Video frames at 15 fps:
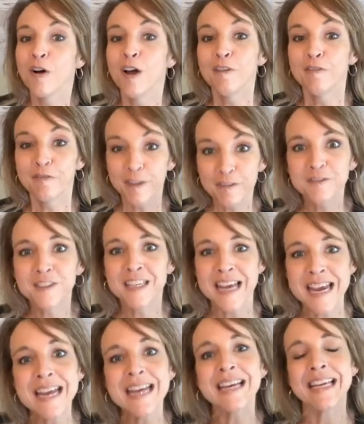
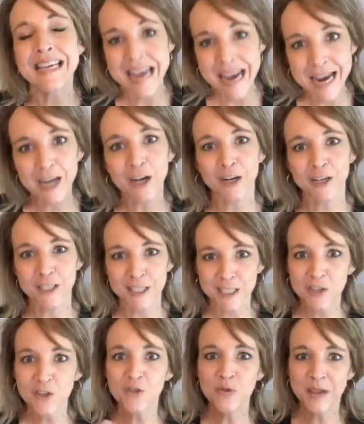15 years
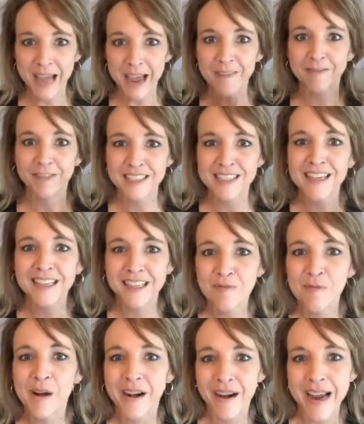to get physically
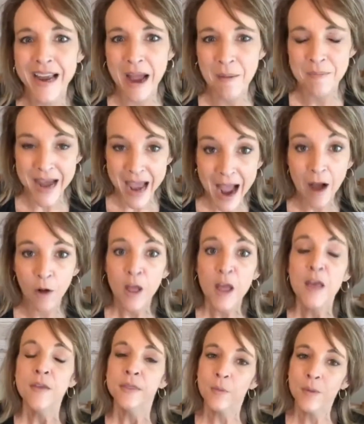where I am now.
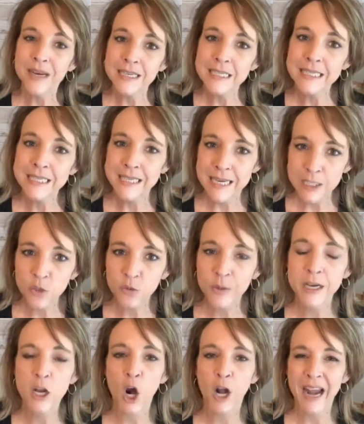They want to
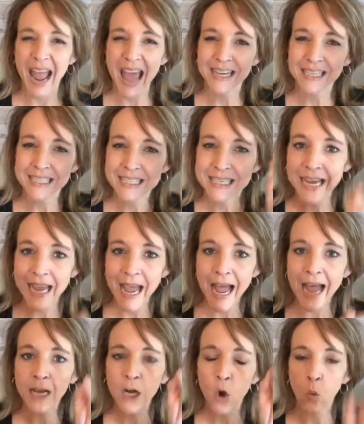disregard and
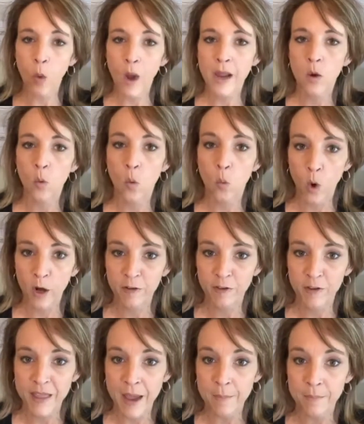attack why it won't work
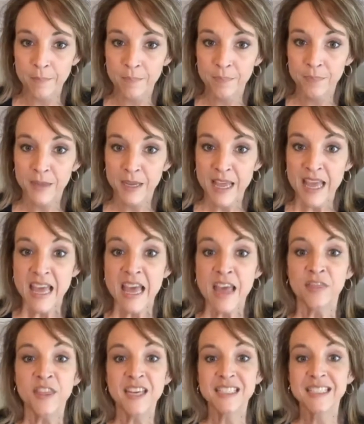for them.
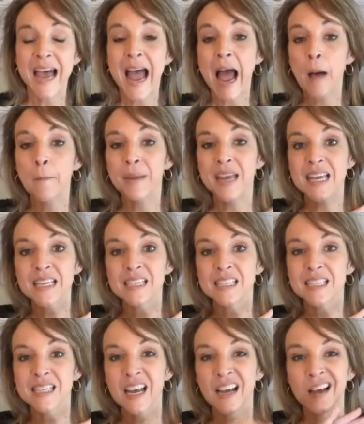This
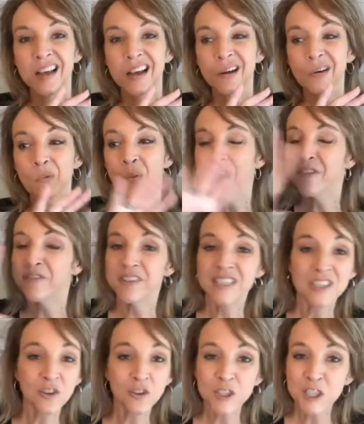happens with
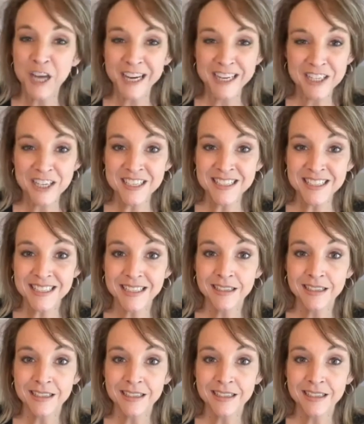physical changes.